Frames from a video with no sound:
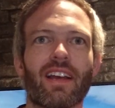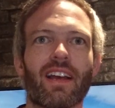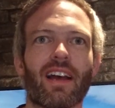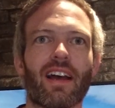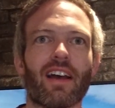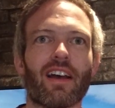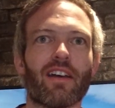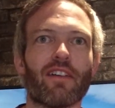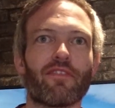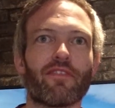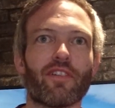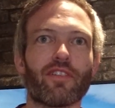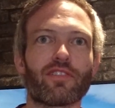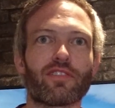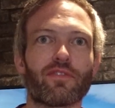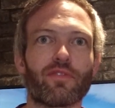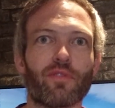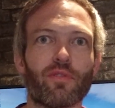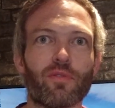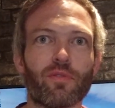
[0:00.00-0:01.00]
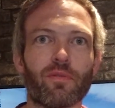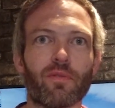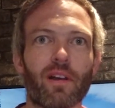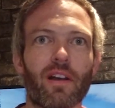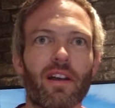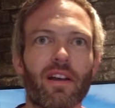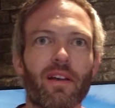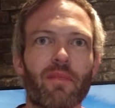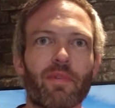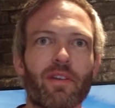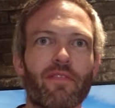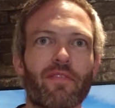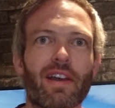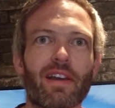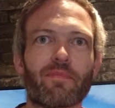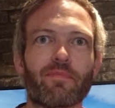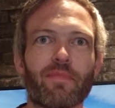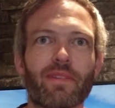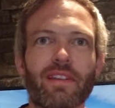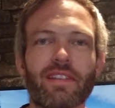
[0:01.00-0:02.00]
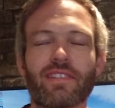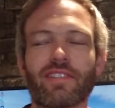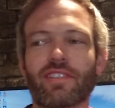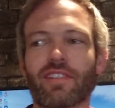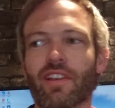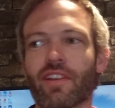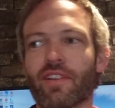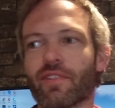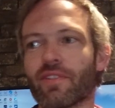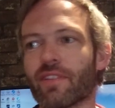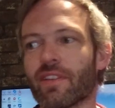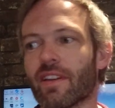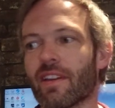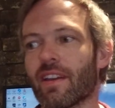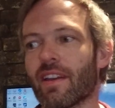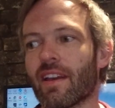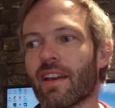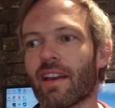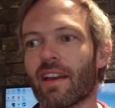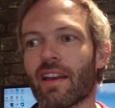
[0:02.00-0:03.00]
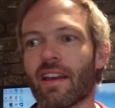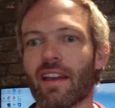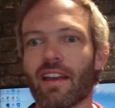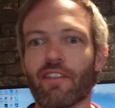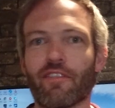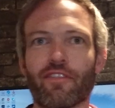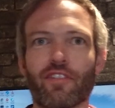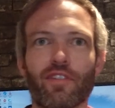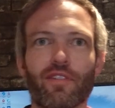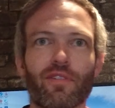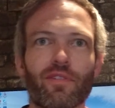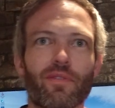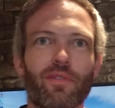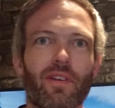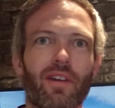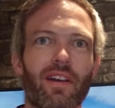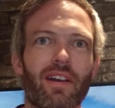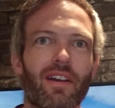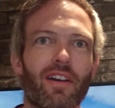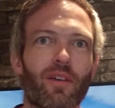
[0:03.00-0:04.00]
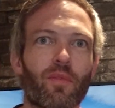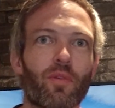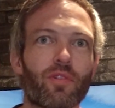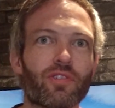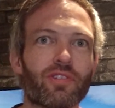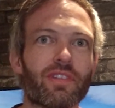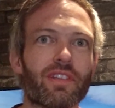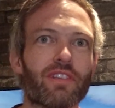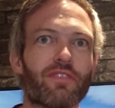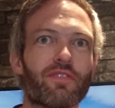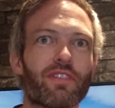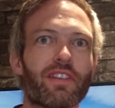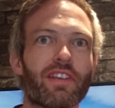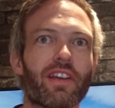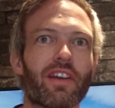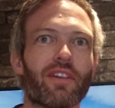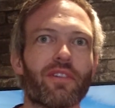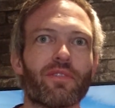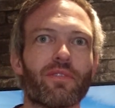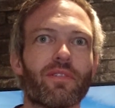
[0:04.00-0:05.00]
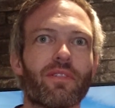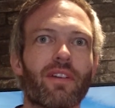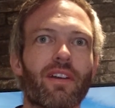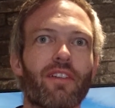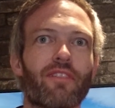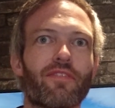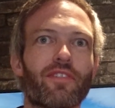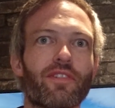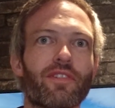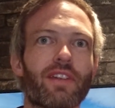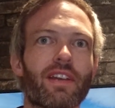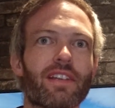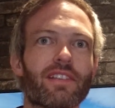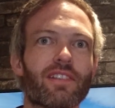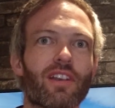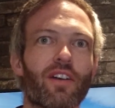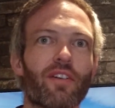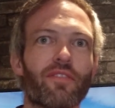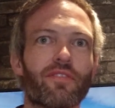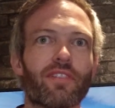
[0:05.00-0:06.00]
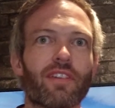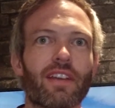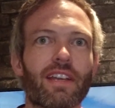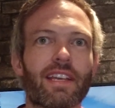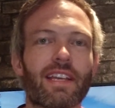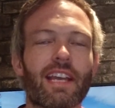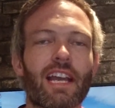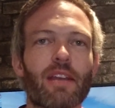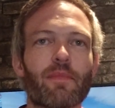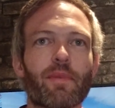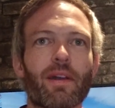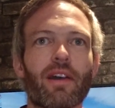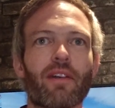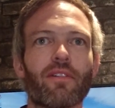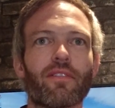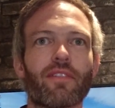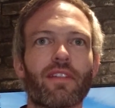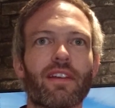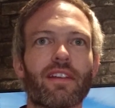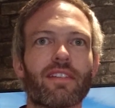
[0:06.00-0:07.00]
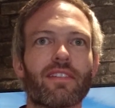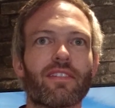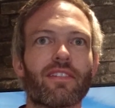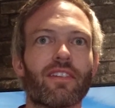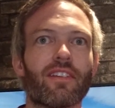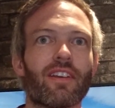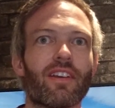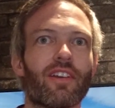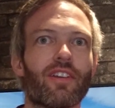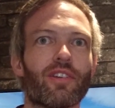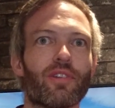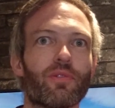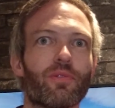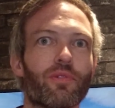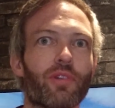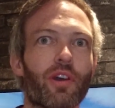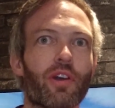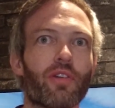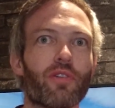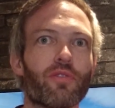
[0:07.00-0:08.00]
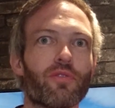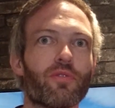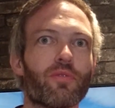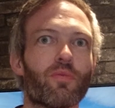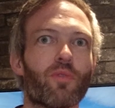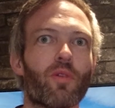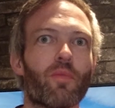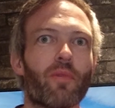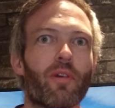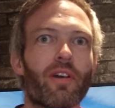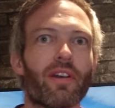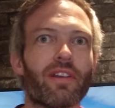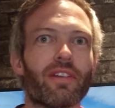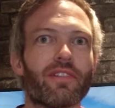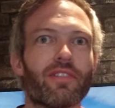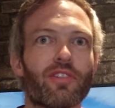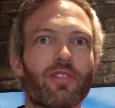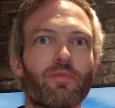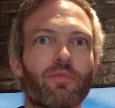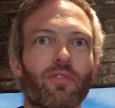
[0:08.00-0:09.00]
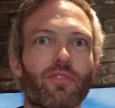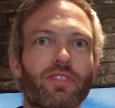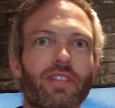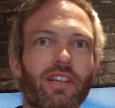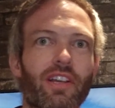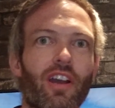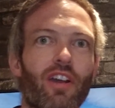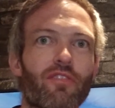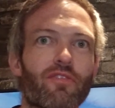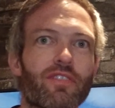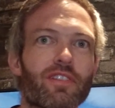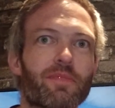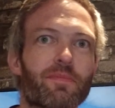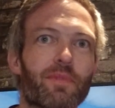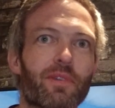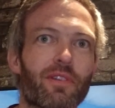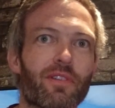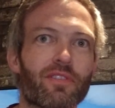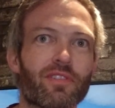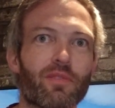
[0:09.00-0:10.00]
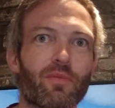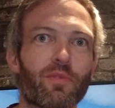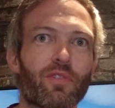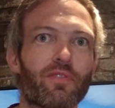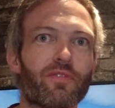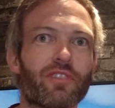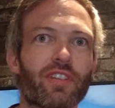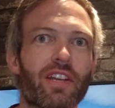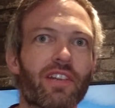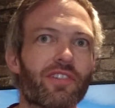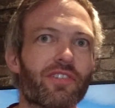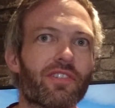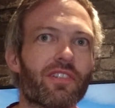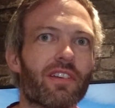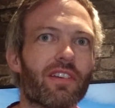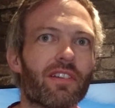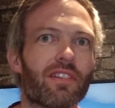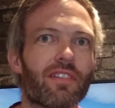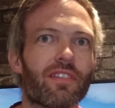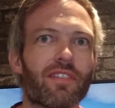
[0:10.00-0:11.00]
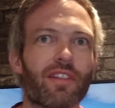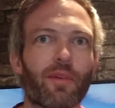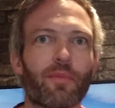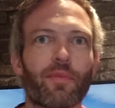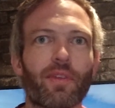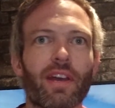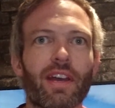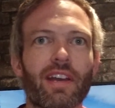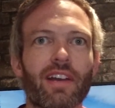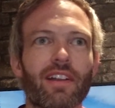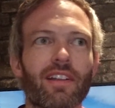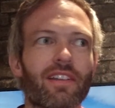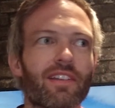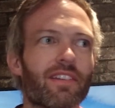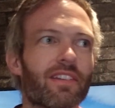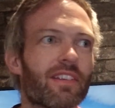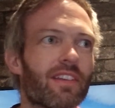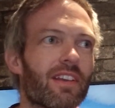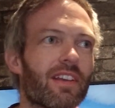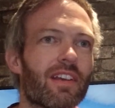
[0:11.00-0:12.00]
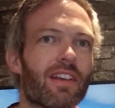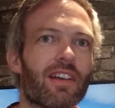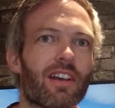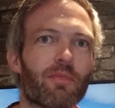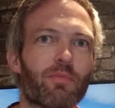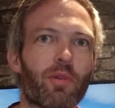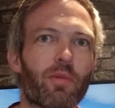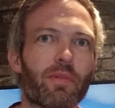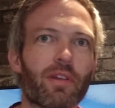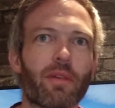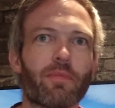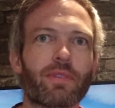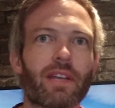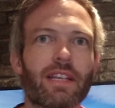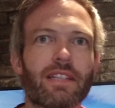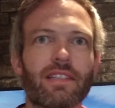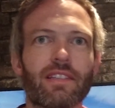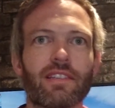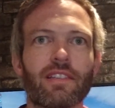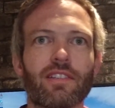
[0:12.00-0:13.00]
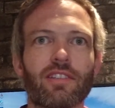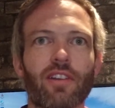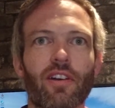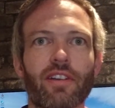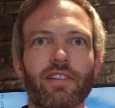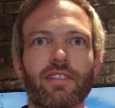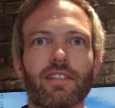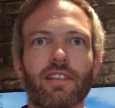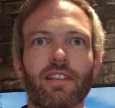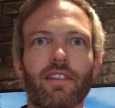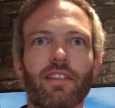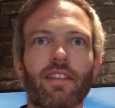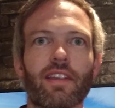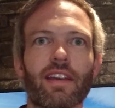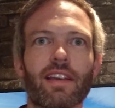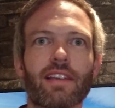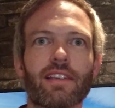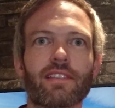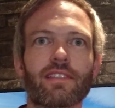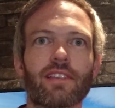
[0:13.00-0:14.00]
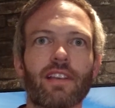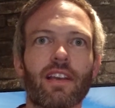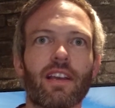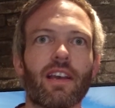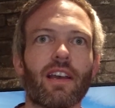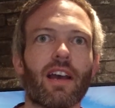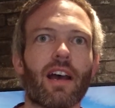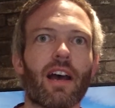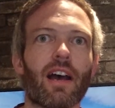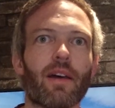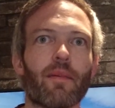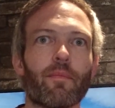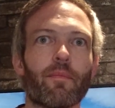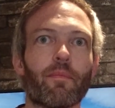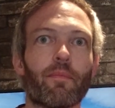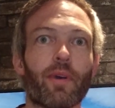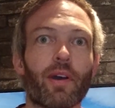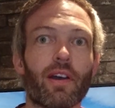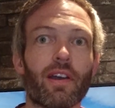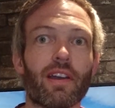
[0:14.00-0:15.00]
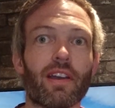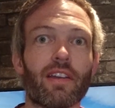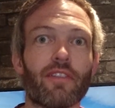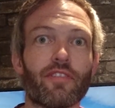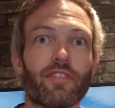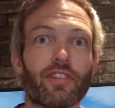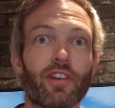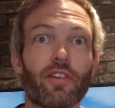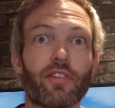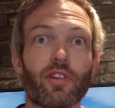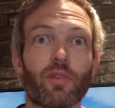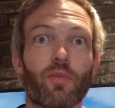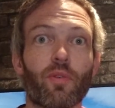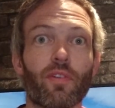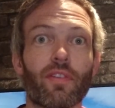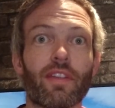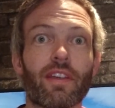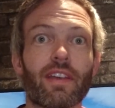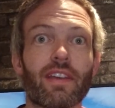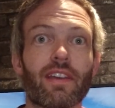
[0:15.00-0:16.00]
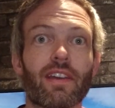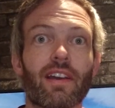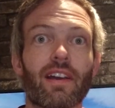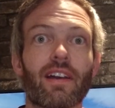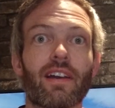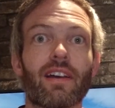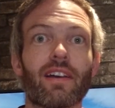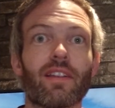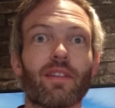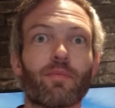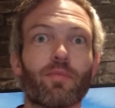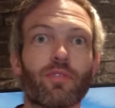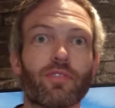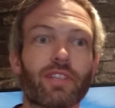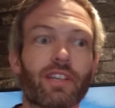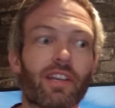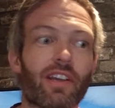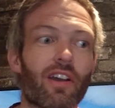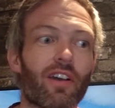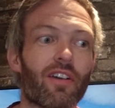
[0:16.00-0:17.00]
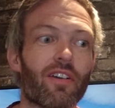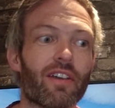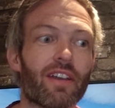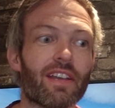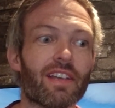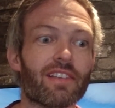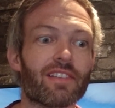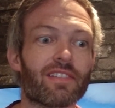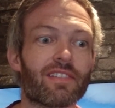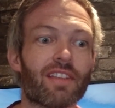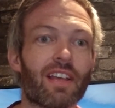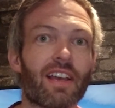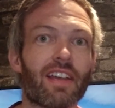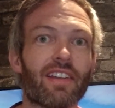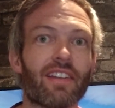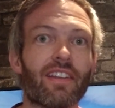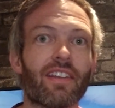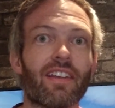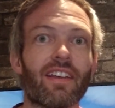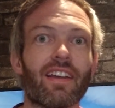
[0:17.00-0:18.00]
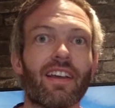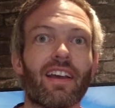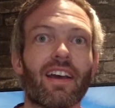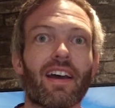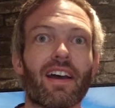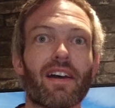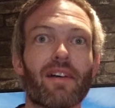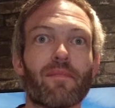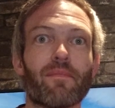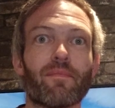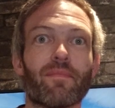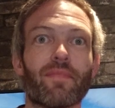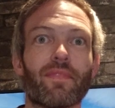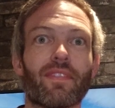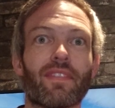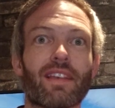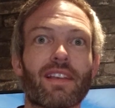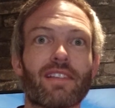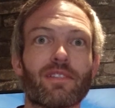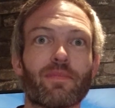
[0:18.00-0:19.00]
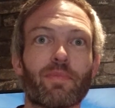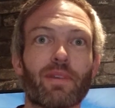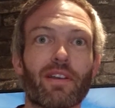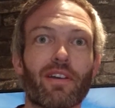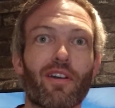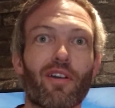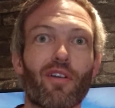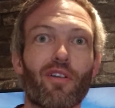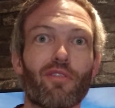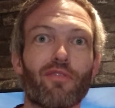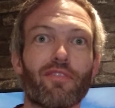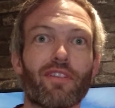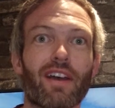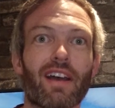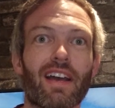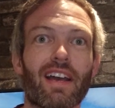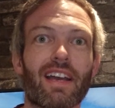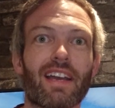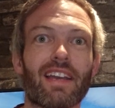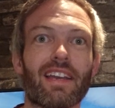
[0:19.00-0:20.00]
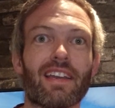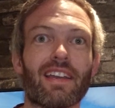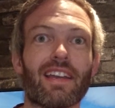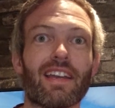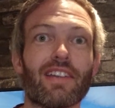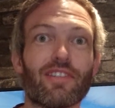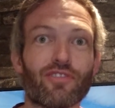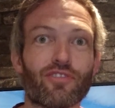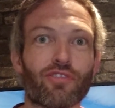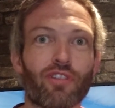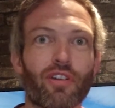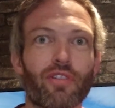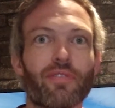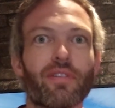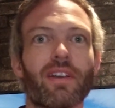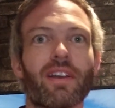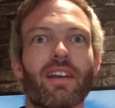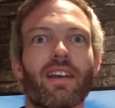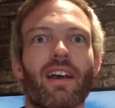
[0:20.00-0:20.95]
First of all, a bit of admin. So if you are watching this video a few days after it came out, then you'll know what my new project car is because I would have changed the thumbnail and probably updated the title and things. But if you don't know what the project car is, then there's a bit of a intro.